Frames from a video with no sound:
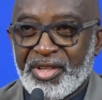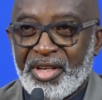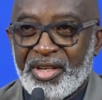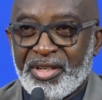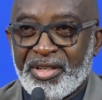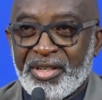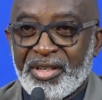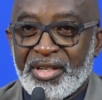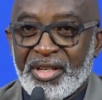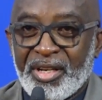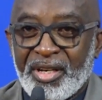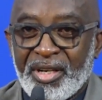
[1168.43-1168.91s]

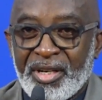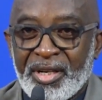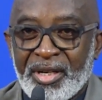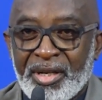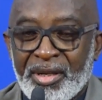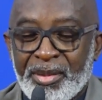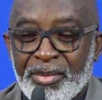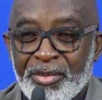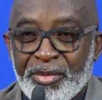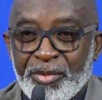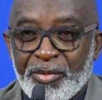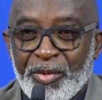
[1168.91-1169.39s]
And
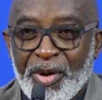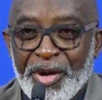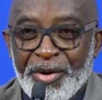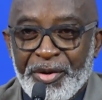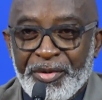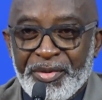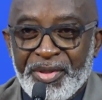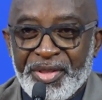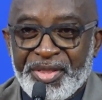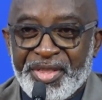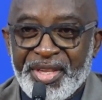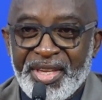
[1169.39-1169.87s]
one
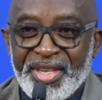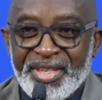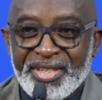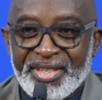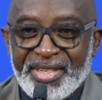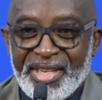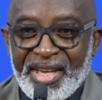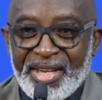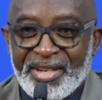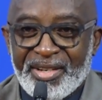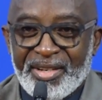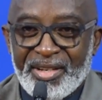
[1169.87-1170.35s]
of the
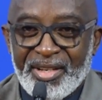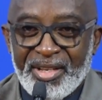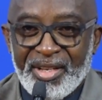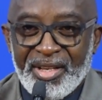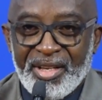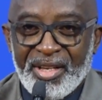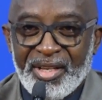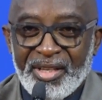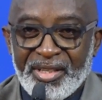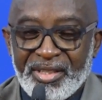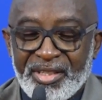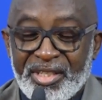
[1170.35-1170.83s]
things that
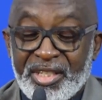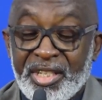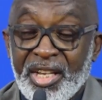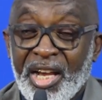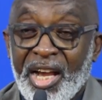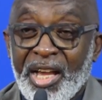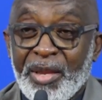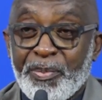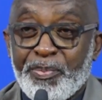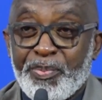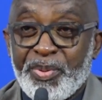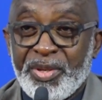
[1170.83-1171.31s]

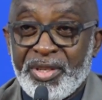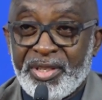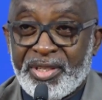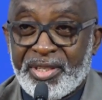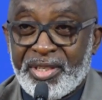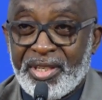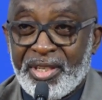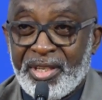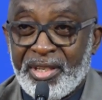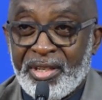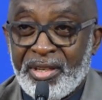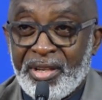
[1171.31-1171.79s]

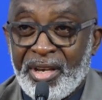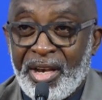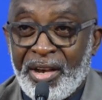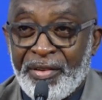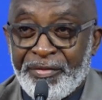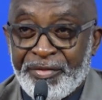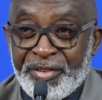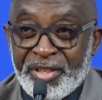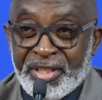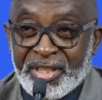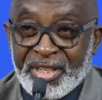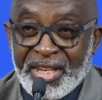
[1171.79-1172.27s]
GIPC
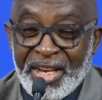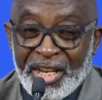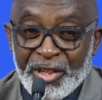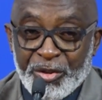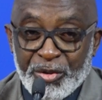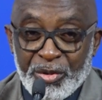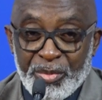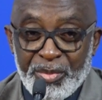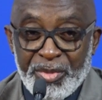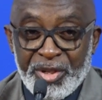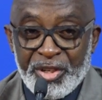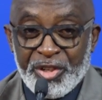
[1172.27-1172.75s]
have
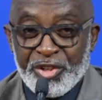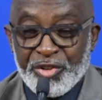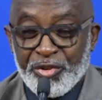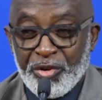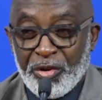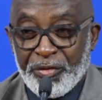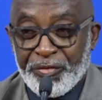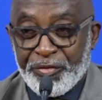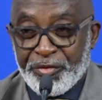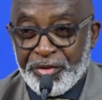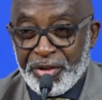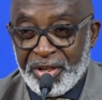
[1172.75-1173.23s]
discussed with
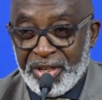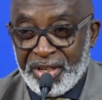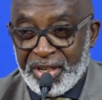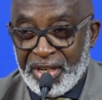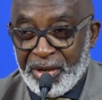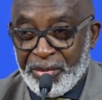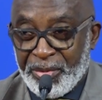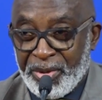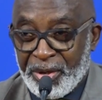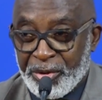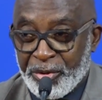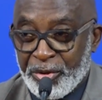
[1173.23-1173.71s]
Ministry of Trade,
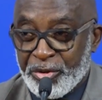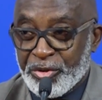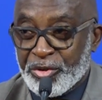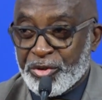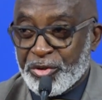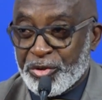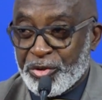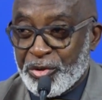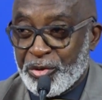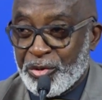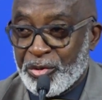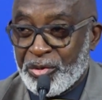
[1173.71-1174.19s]
and we're going
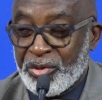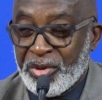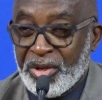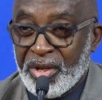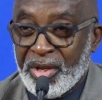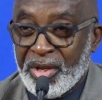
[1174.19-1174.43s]
to do,